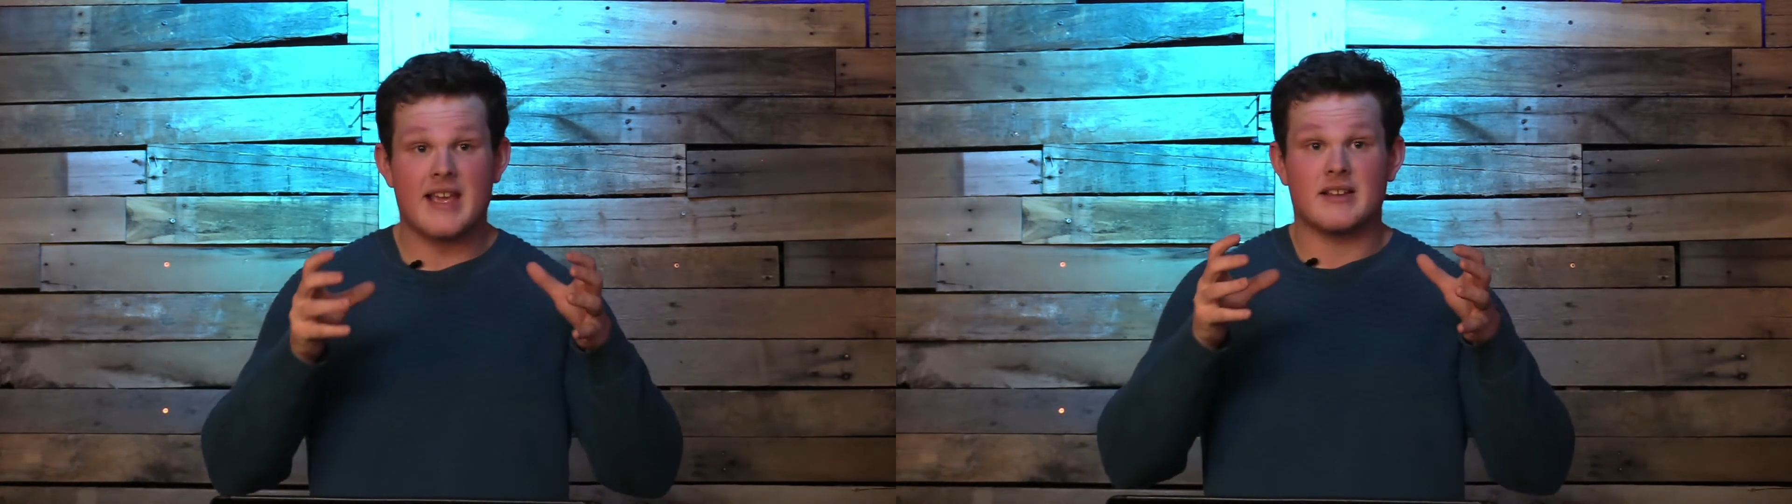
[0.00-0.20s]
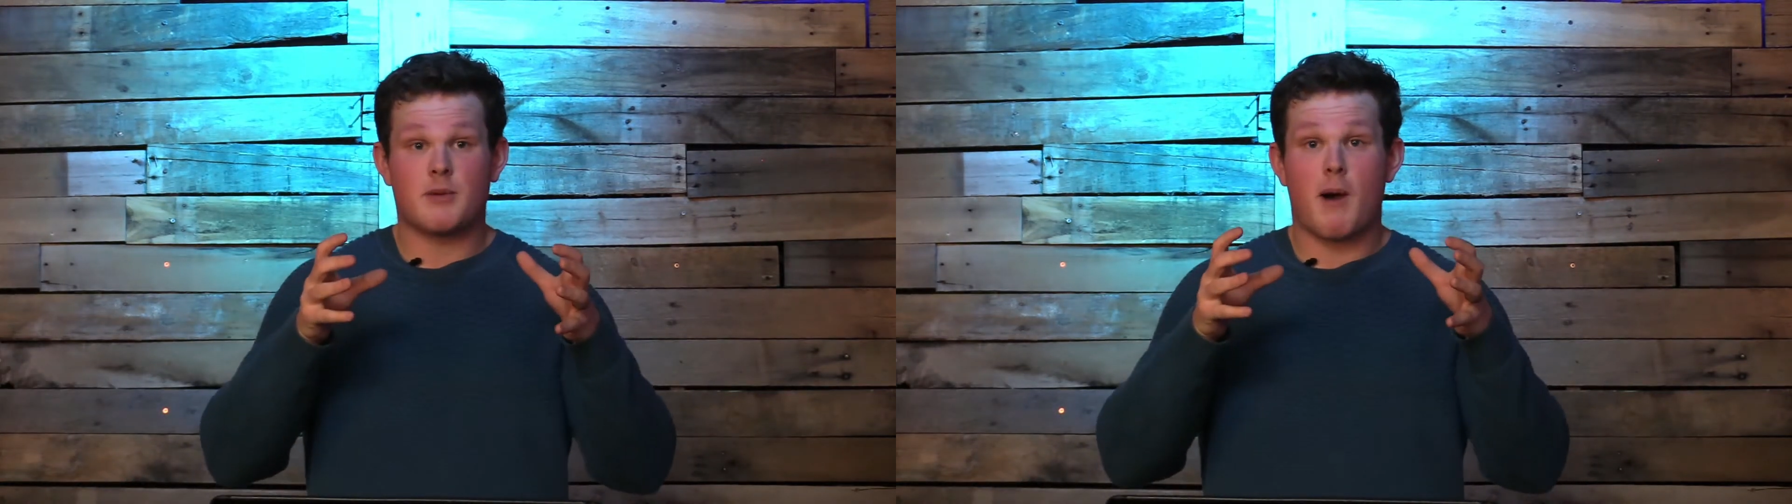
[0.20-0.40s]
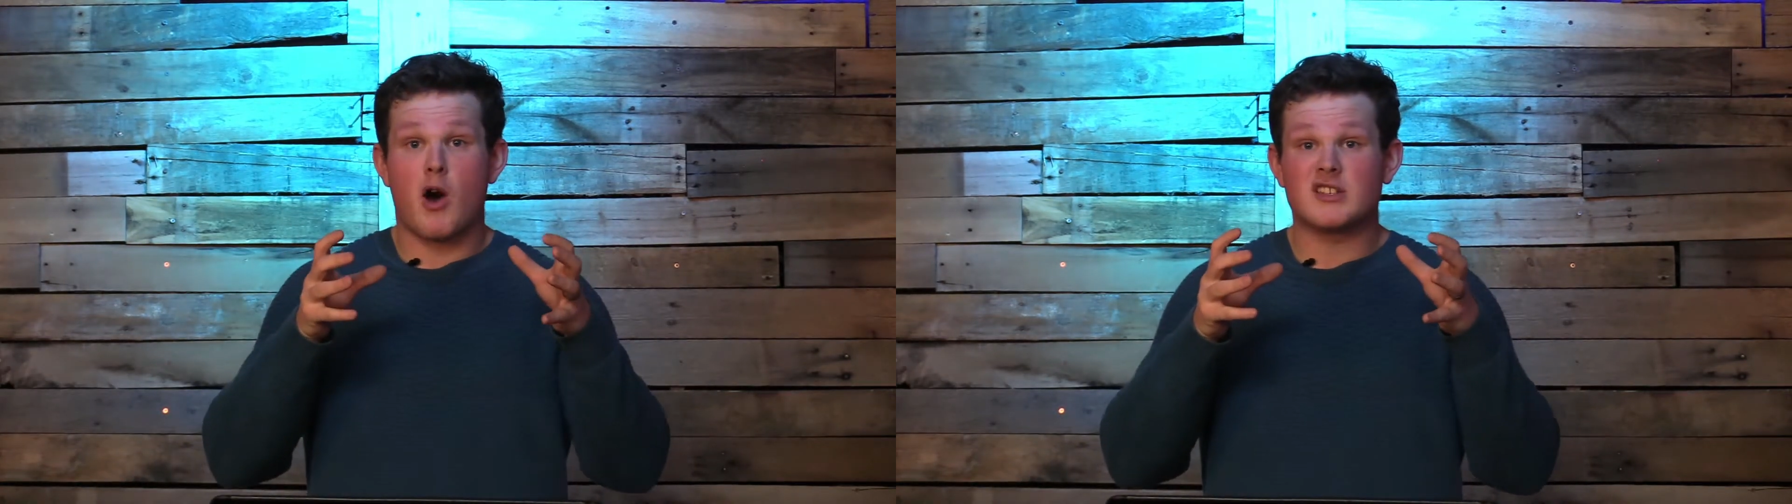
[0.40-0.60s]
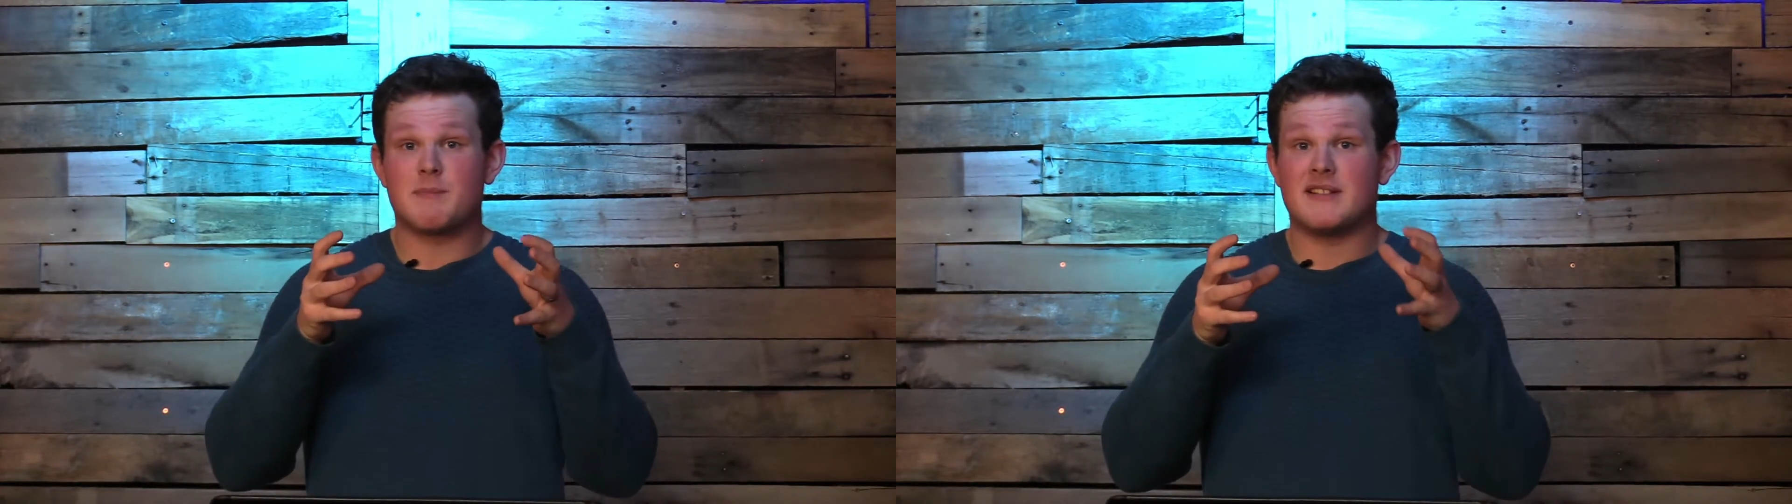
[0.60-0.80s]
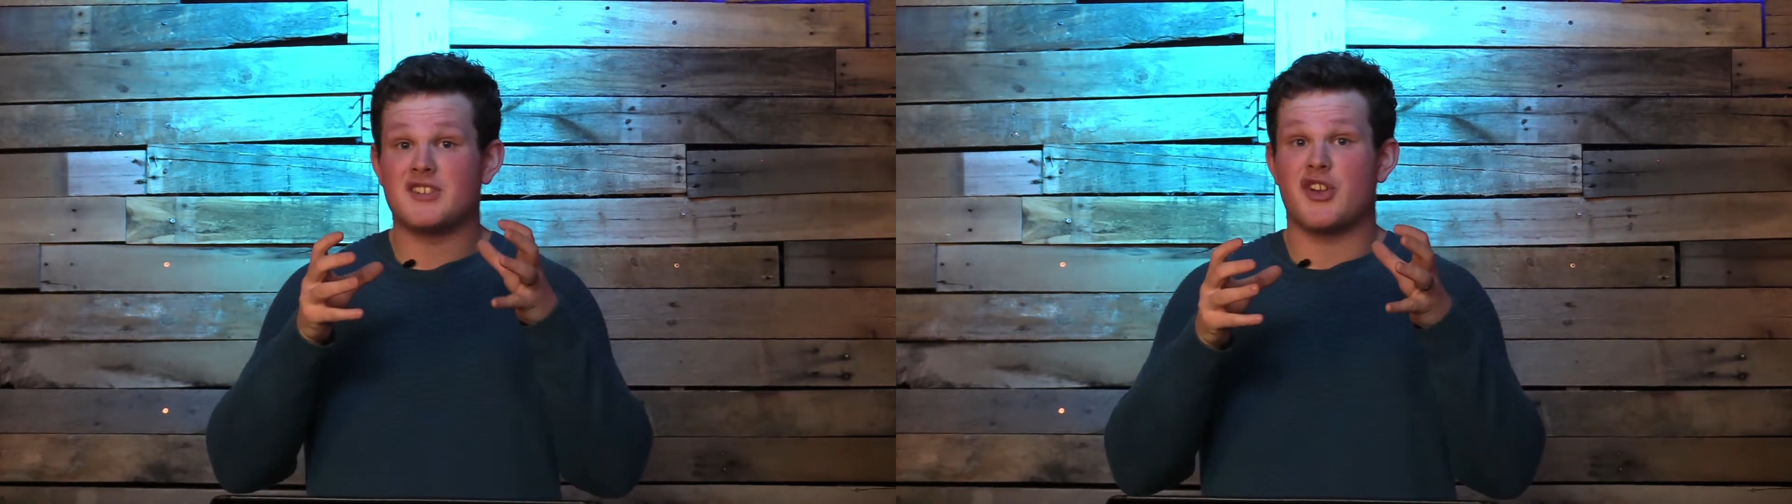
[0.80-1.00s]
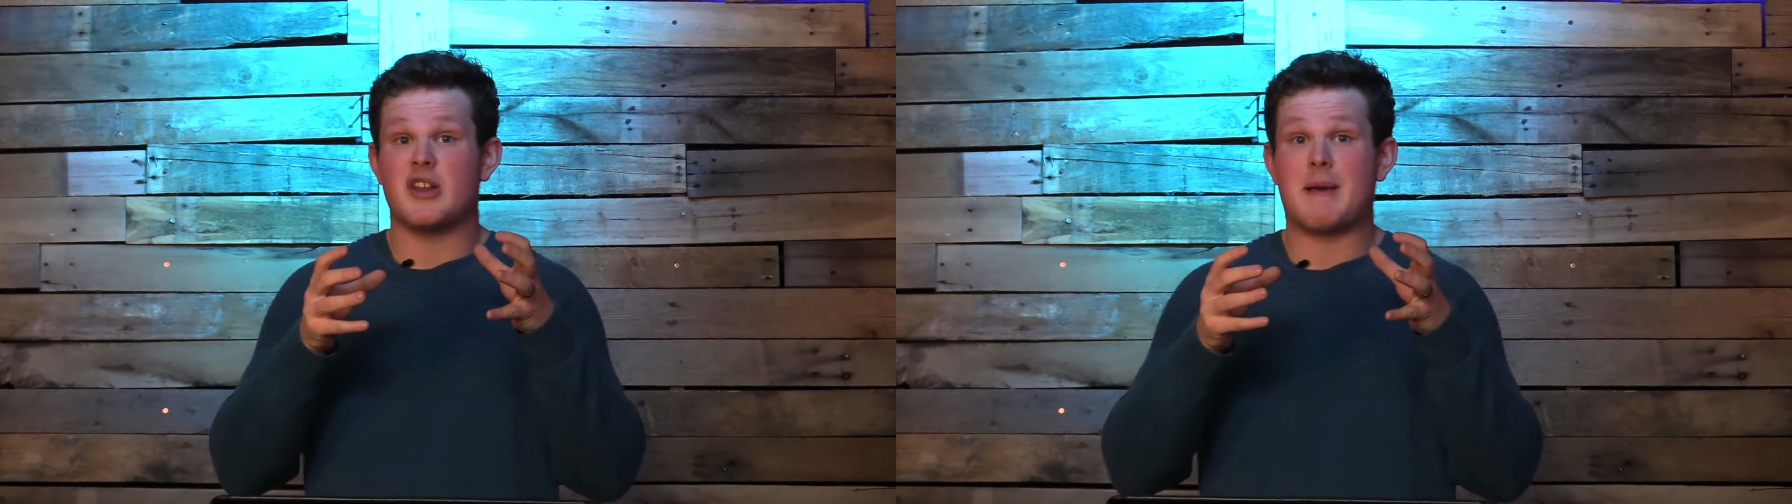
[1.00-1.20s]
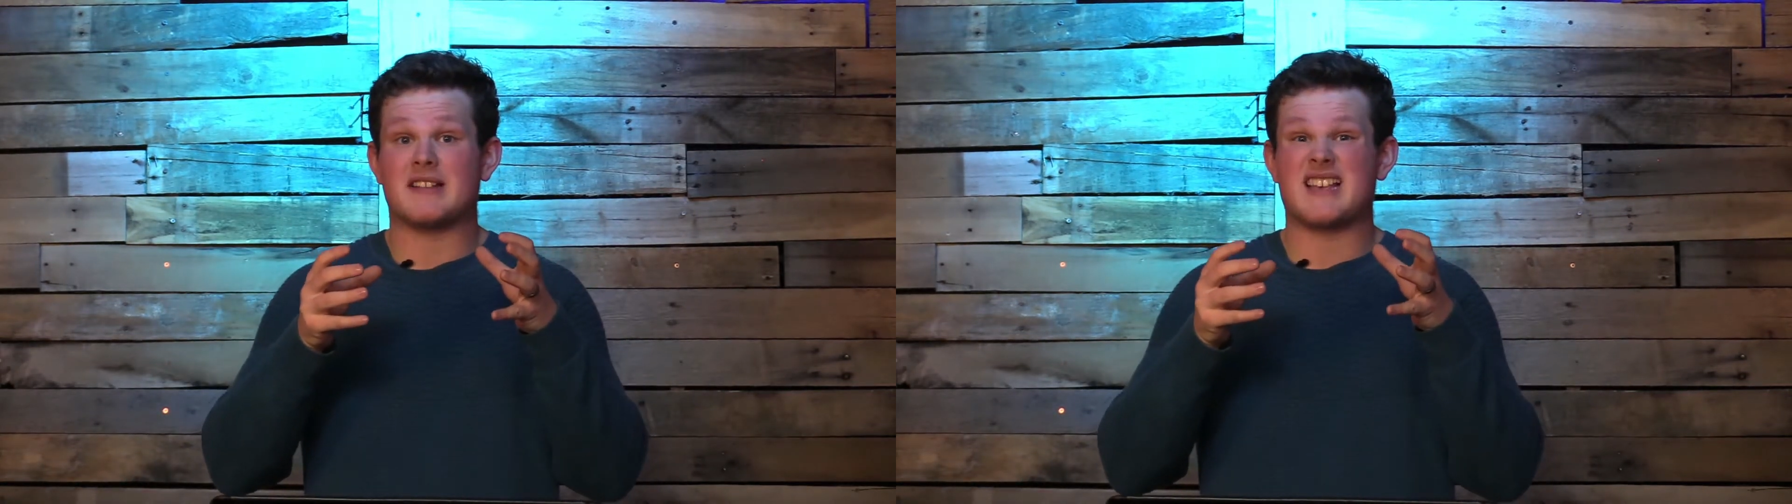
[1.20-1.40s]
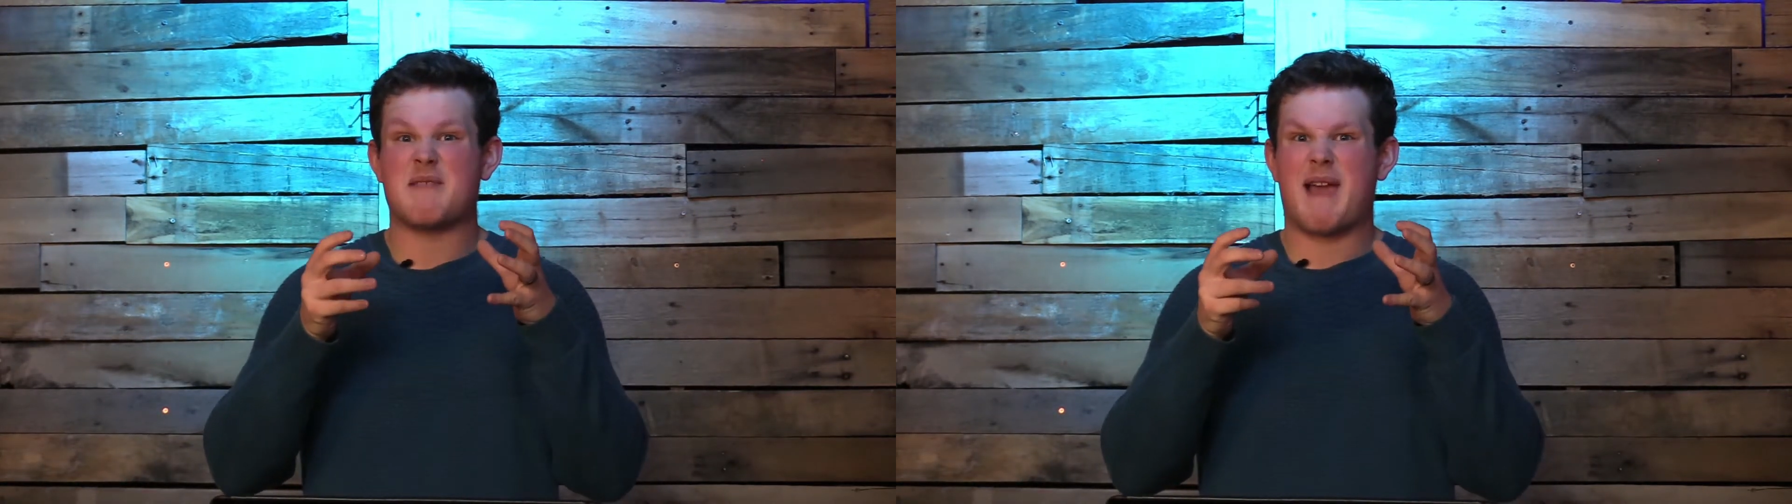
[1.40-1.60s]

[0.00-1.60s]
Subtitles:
Paul spends a good amount of time